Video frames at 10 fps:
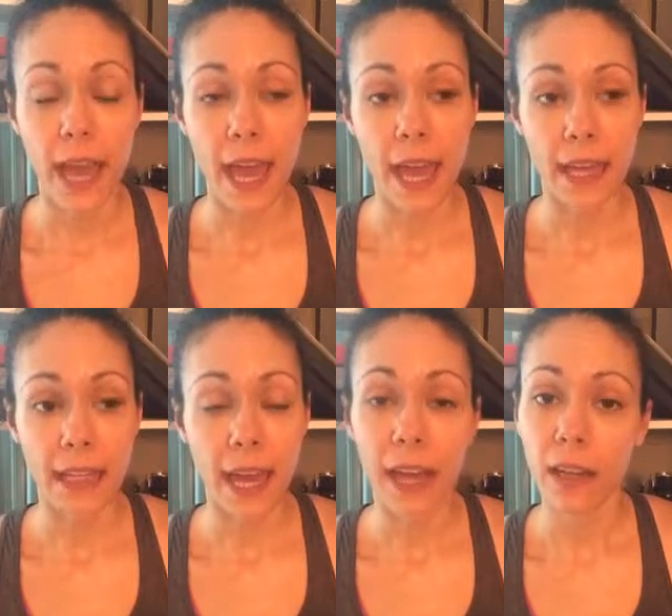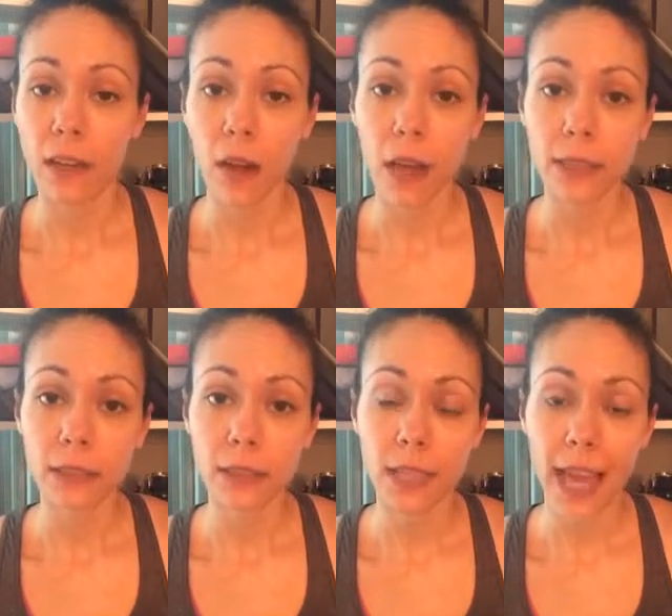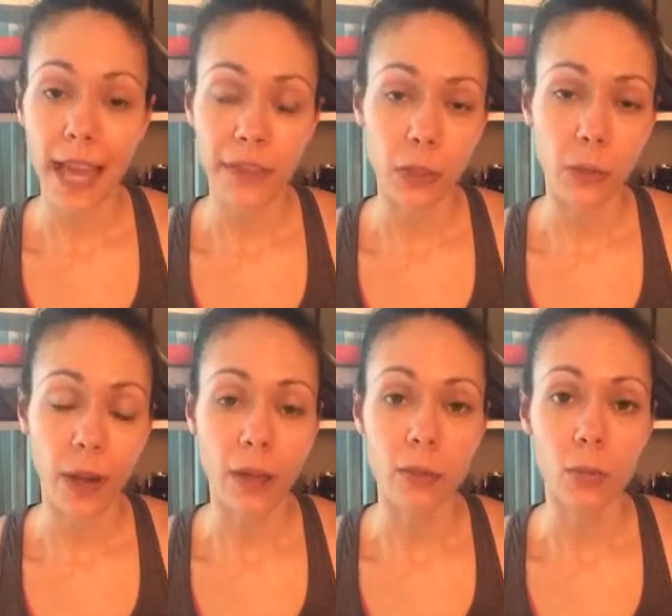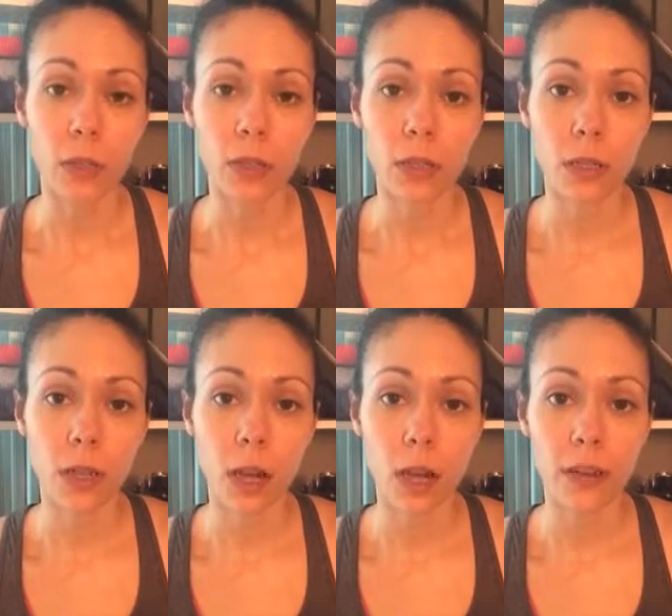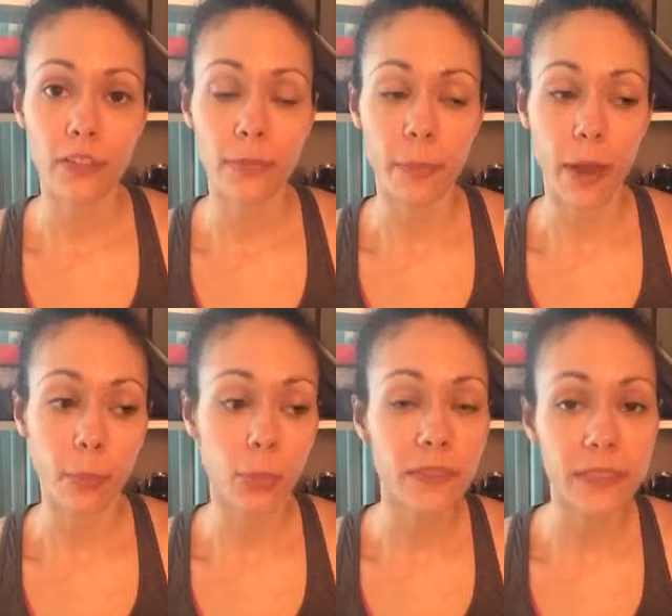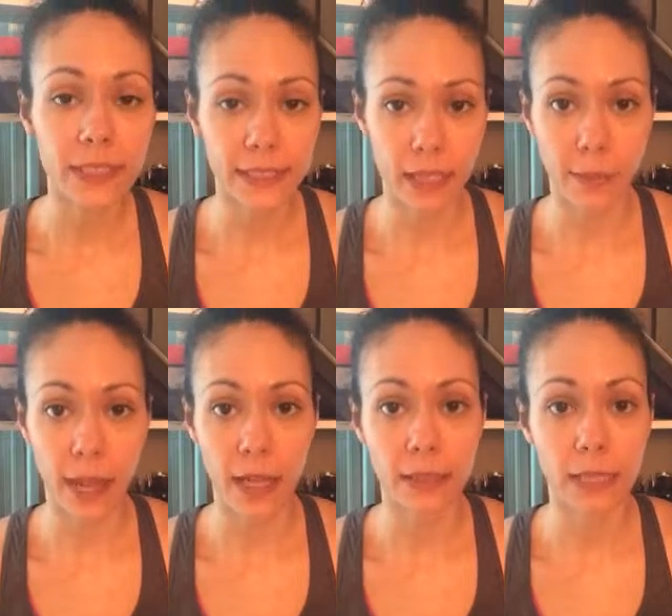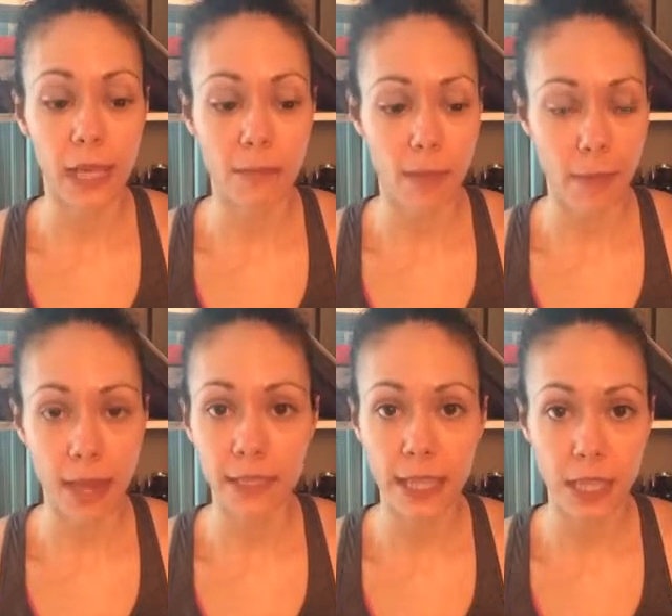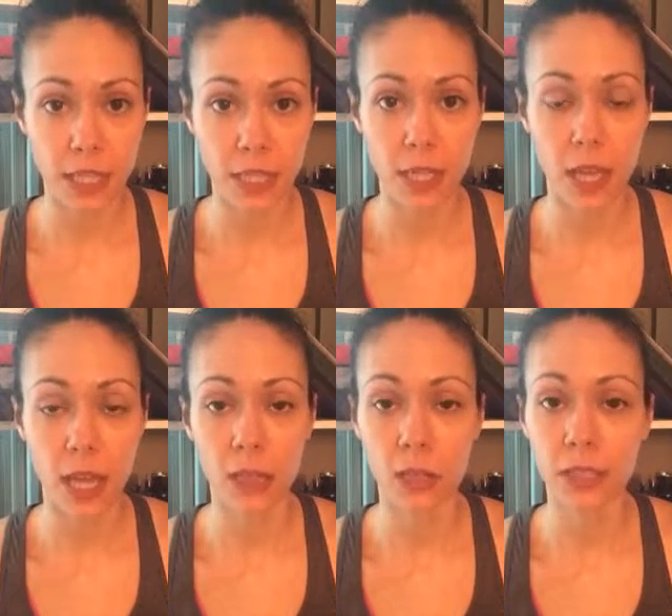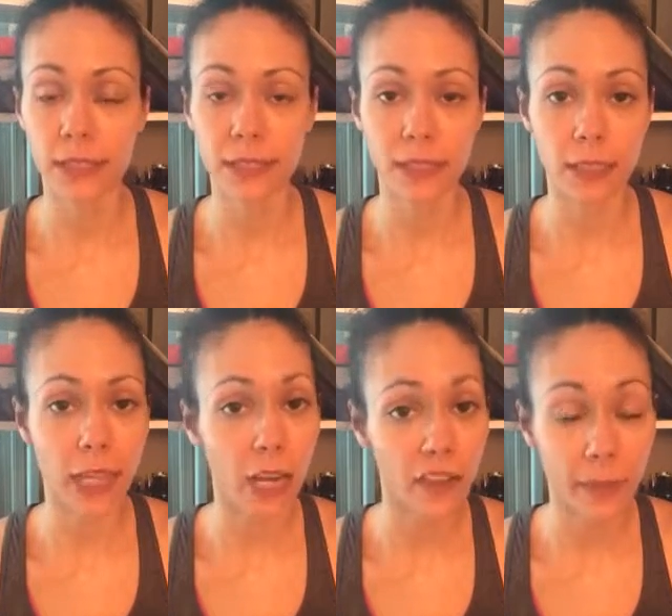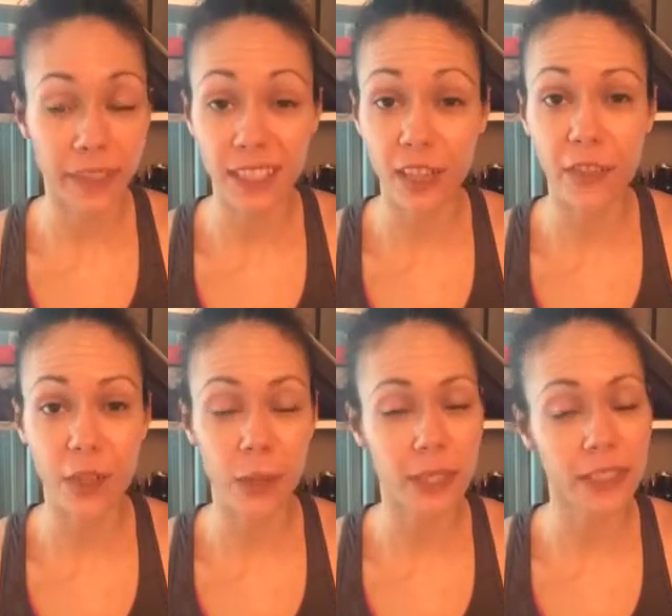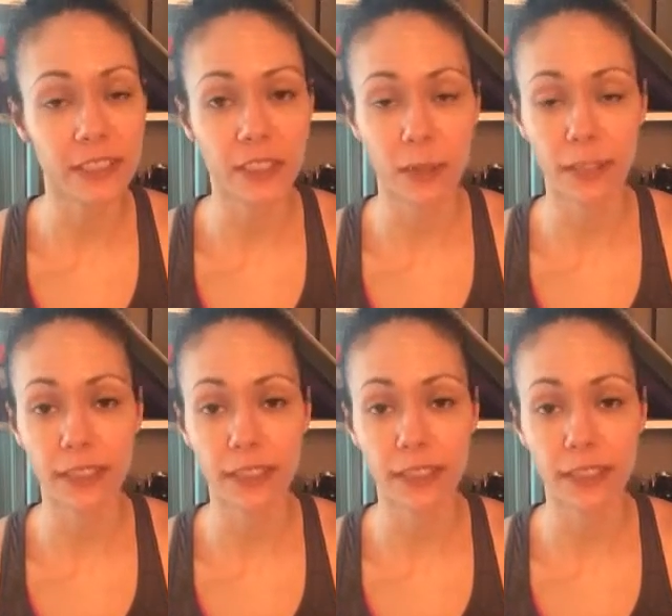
And had I not had the groundwork of my previous setbacks and my meditation and learning to care for myself and go easy on